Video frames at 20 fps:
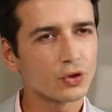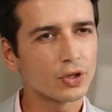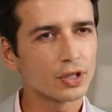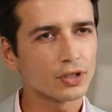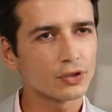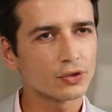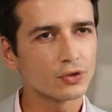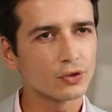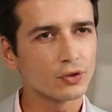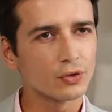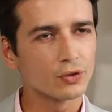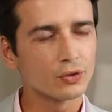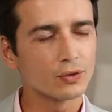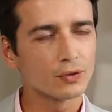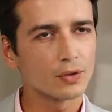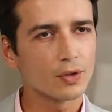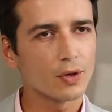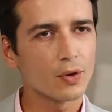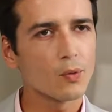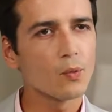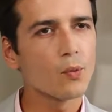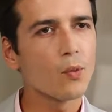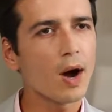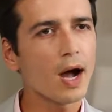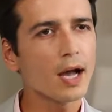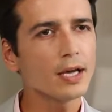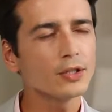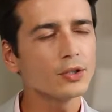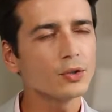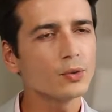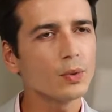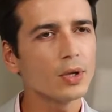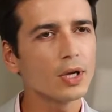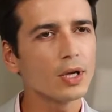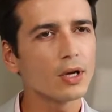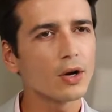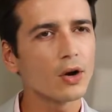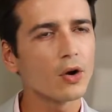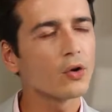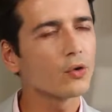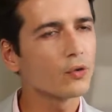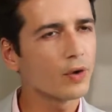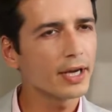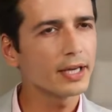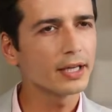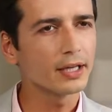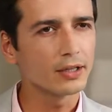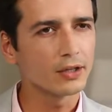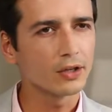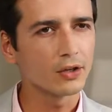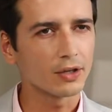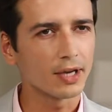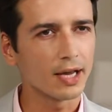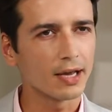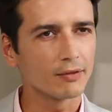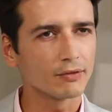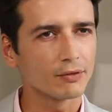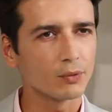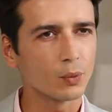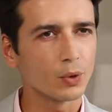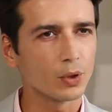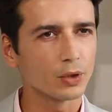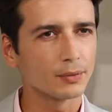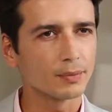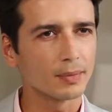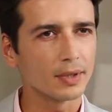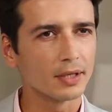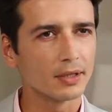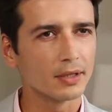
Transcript: traditional, why do we already not have world